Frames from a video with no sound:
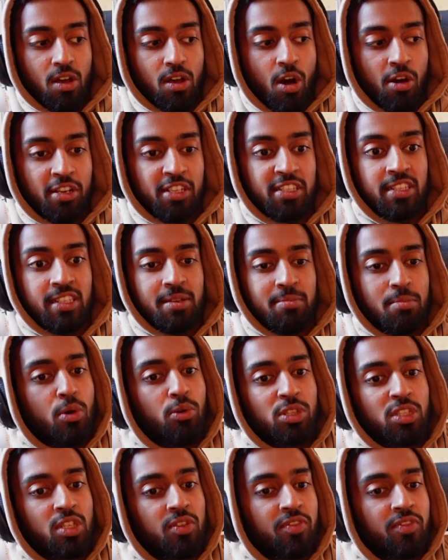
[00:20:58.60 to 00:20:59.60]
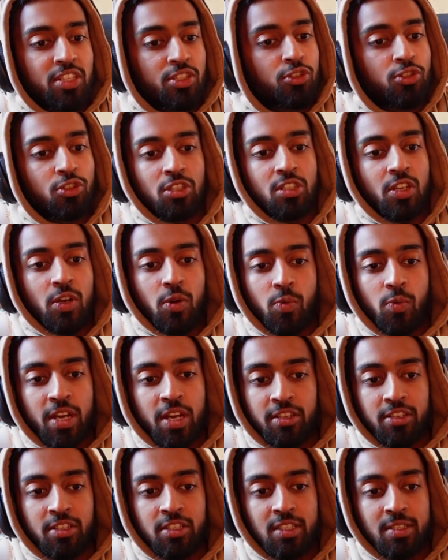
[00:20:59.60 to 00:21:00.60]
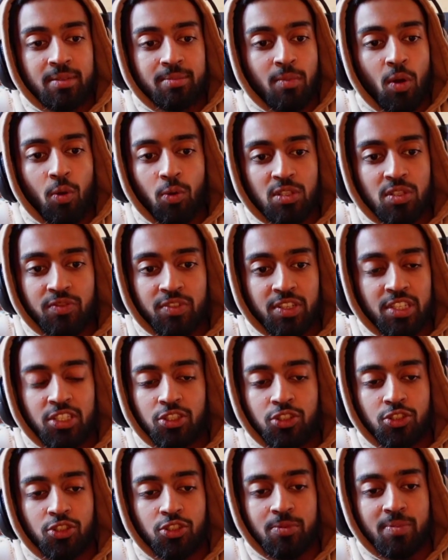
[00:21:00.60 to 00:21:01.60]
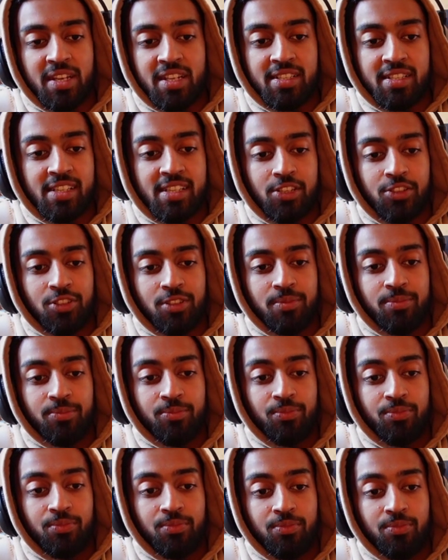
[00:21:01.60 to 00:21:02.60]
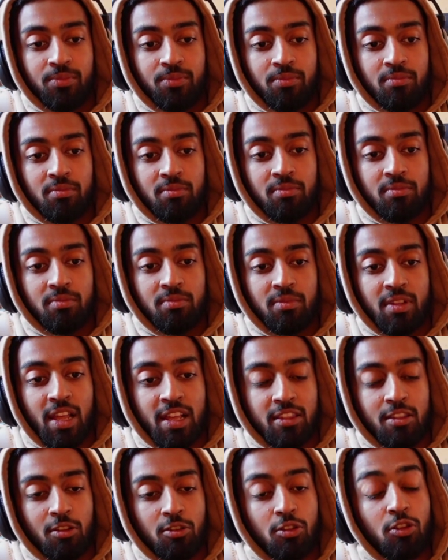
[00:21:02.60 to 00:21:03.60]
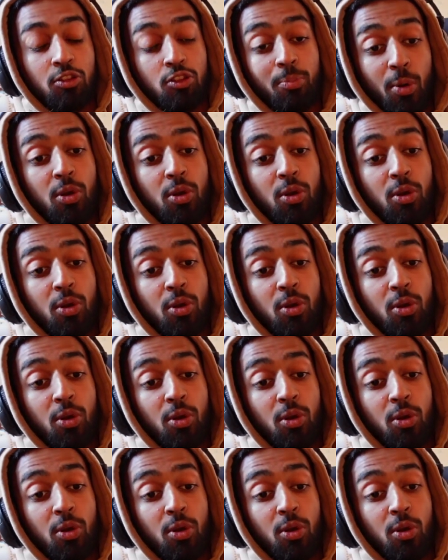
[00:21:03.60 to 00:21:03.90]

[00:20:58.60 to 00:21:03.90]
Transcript: honestly, most of it's just awareness. Most of it's just meditation. Like, the